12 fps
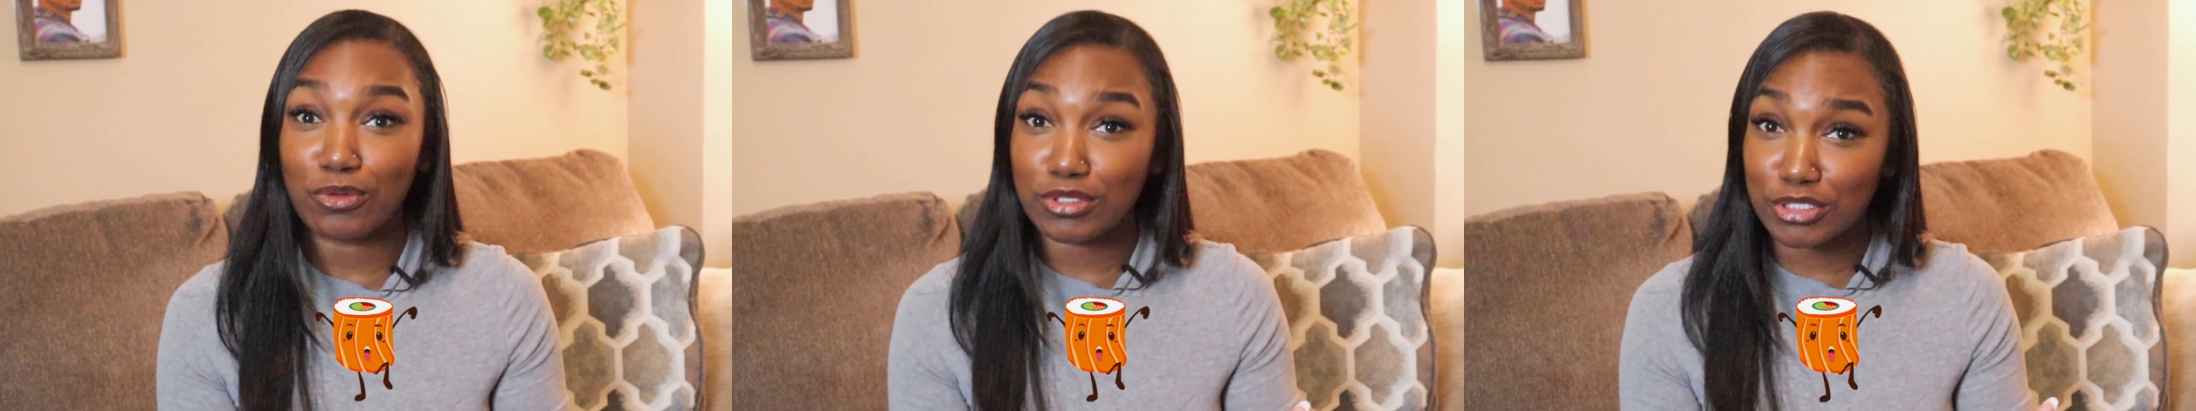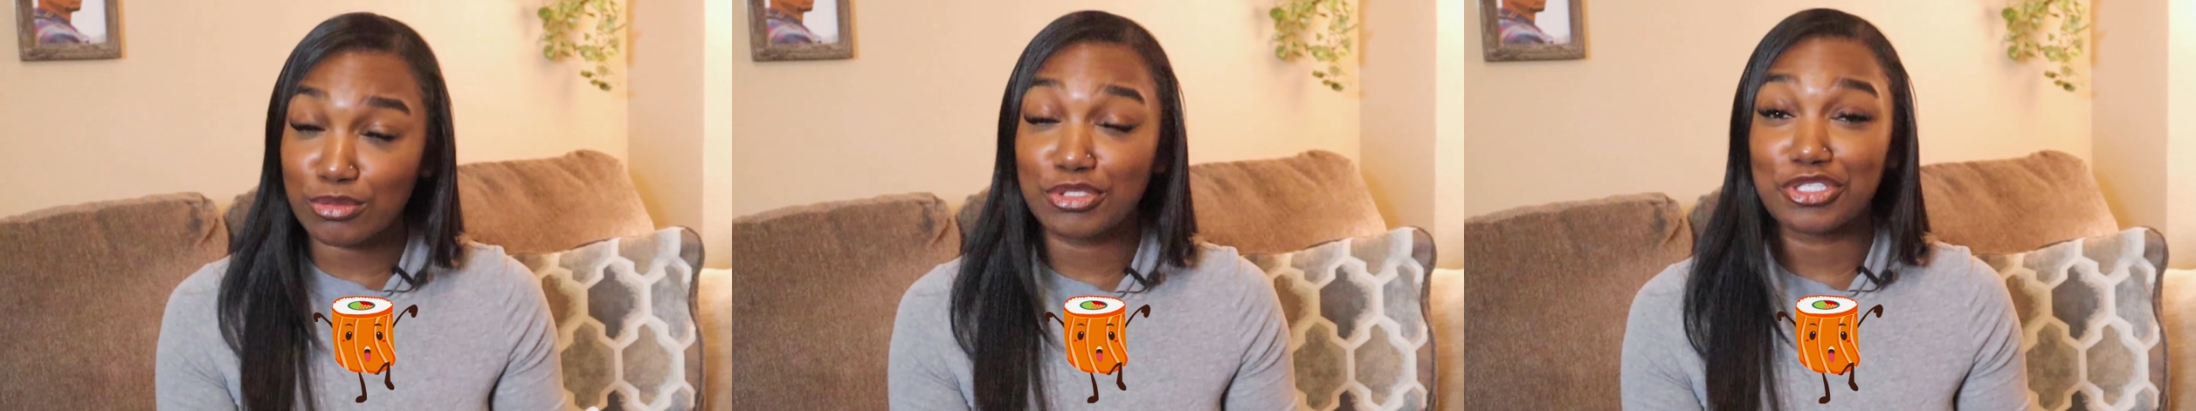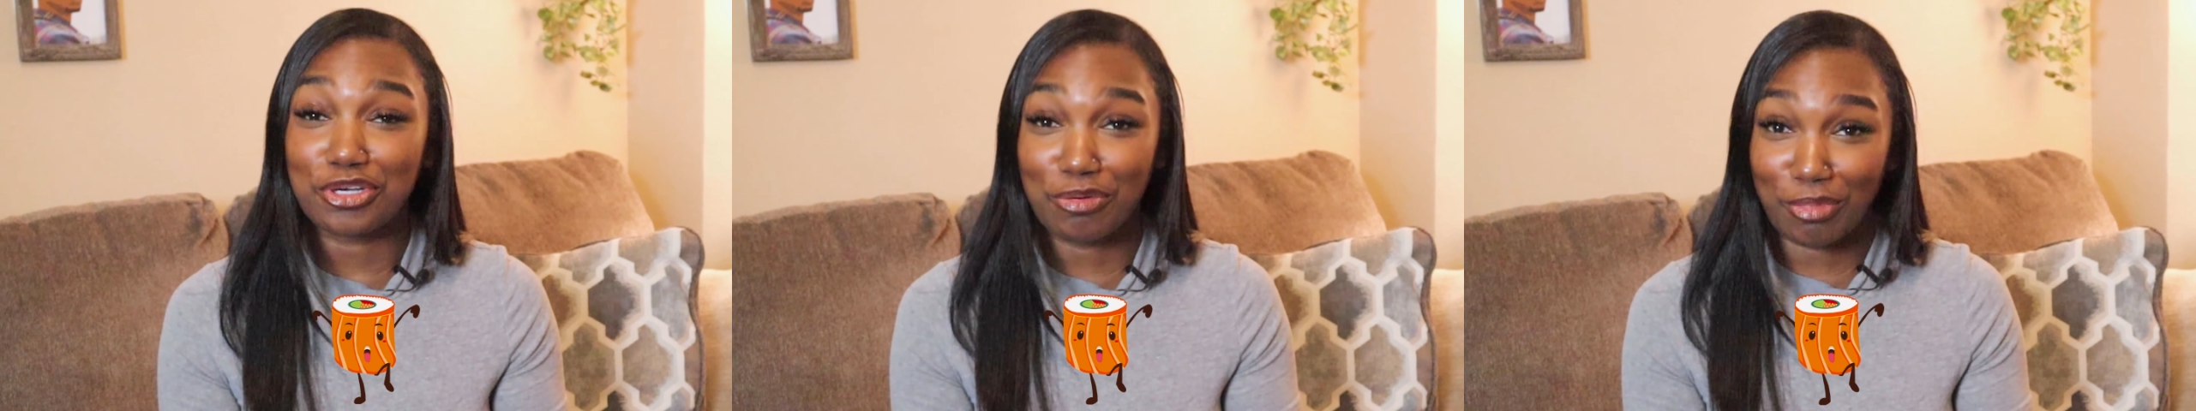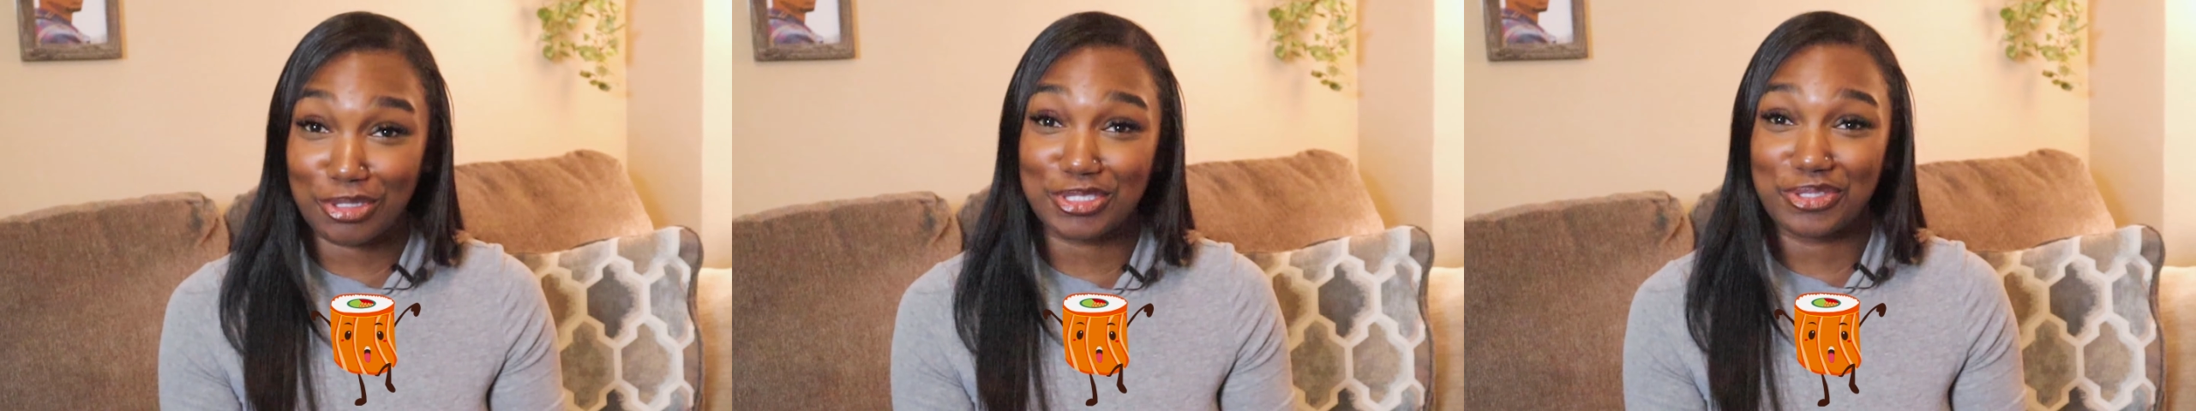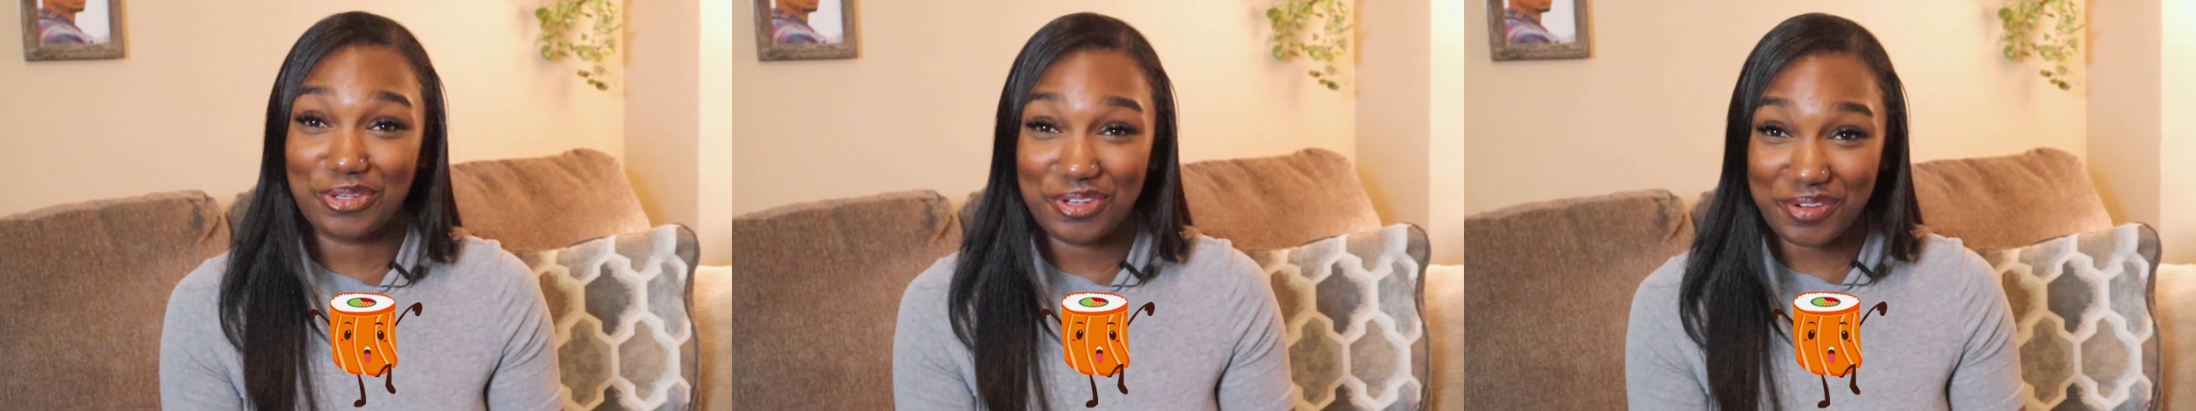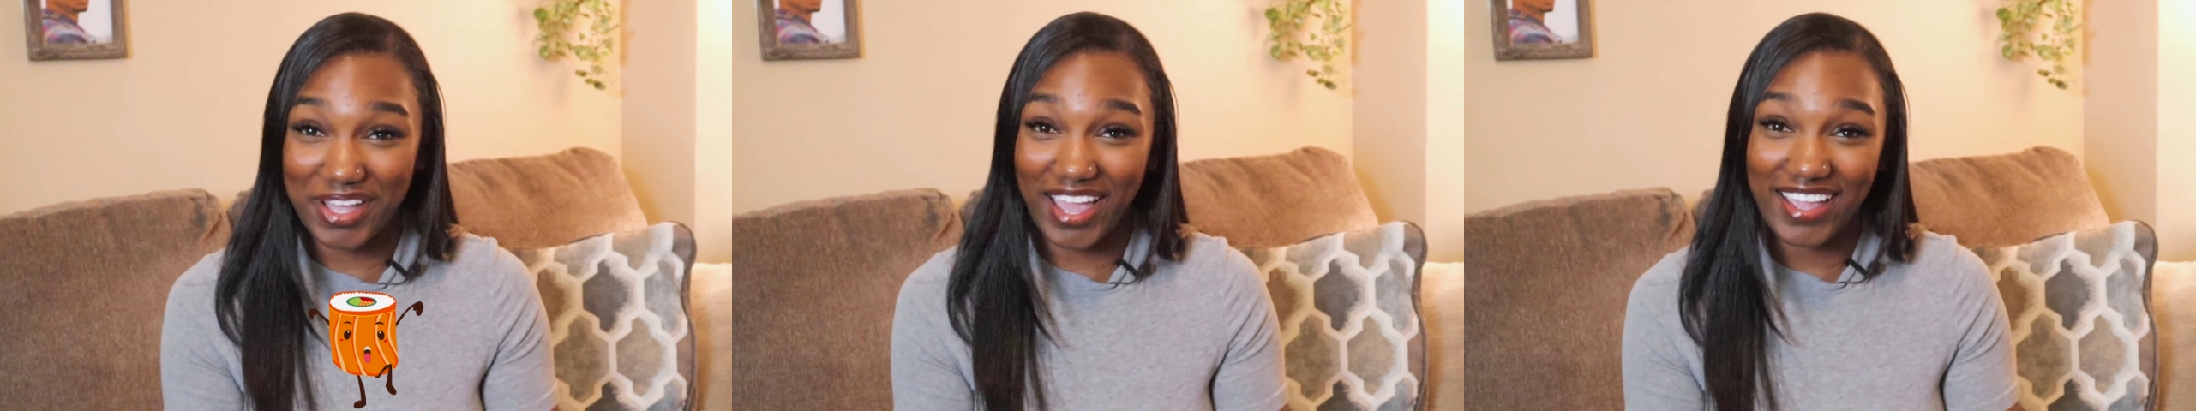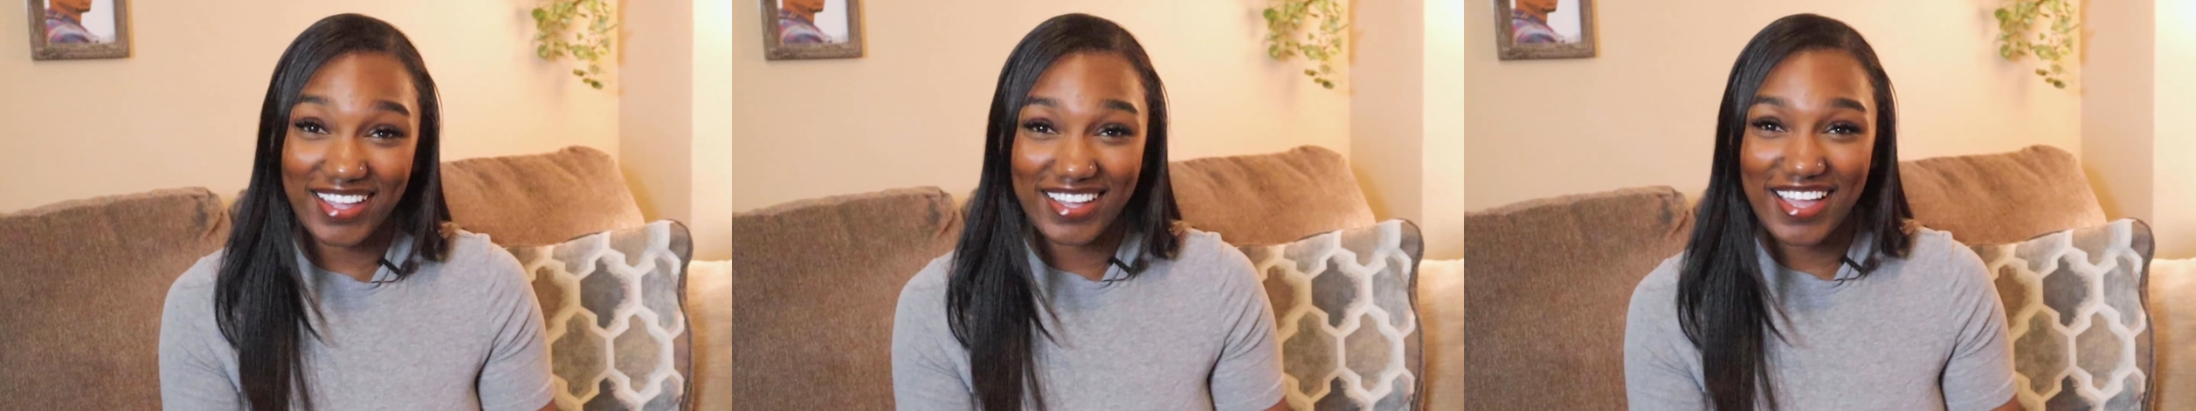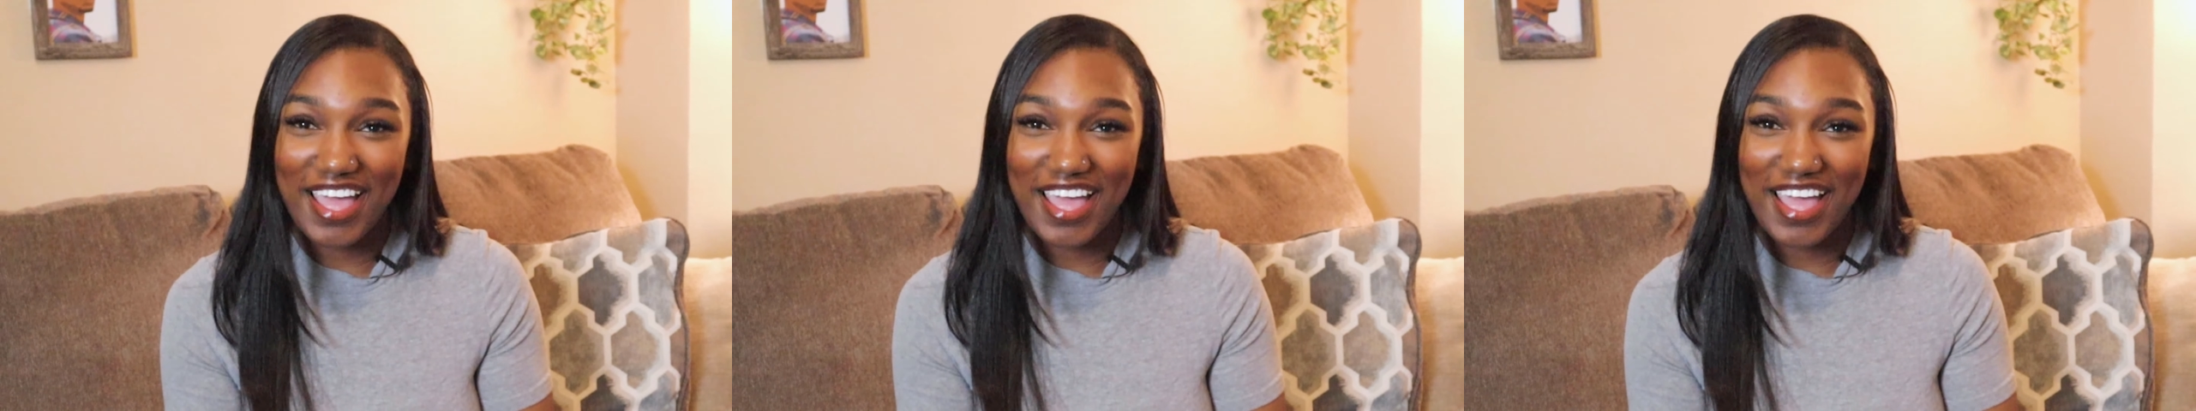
for a sushi commercial, okay?